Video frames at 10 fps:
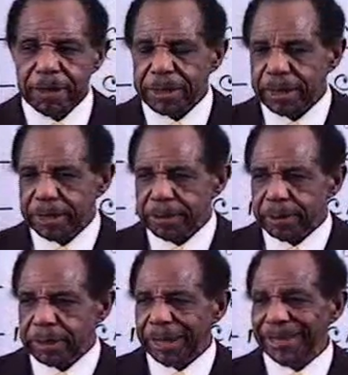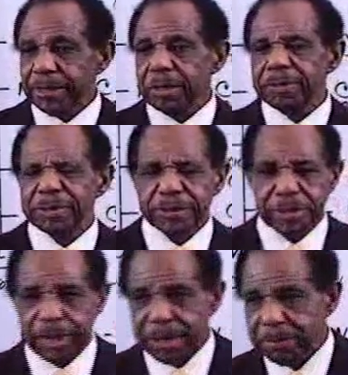and I hated them at the
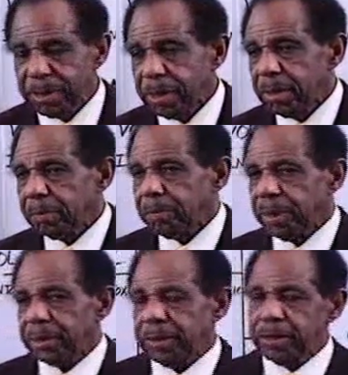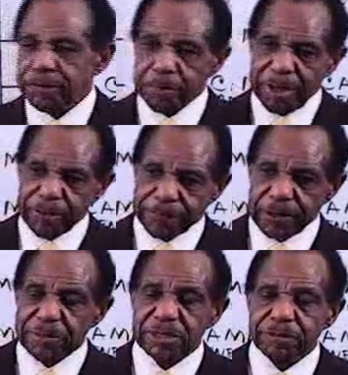time, but if my
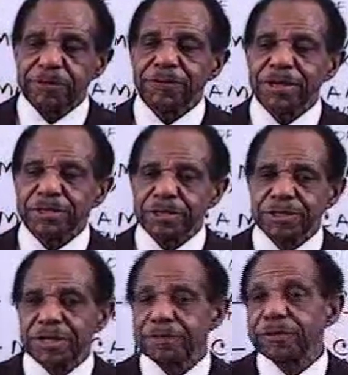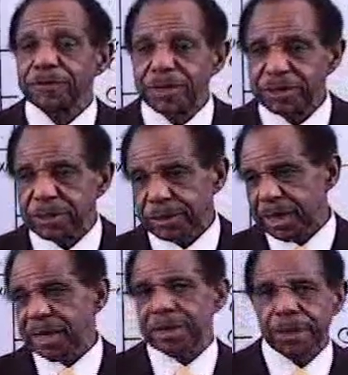affirmative defense is self-defense, because they
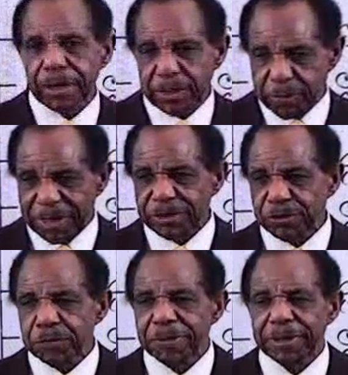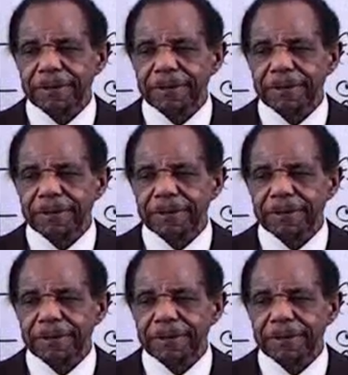had a gun, they were about to shoot me.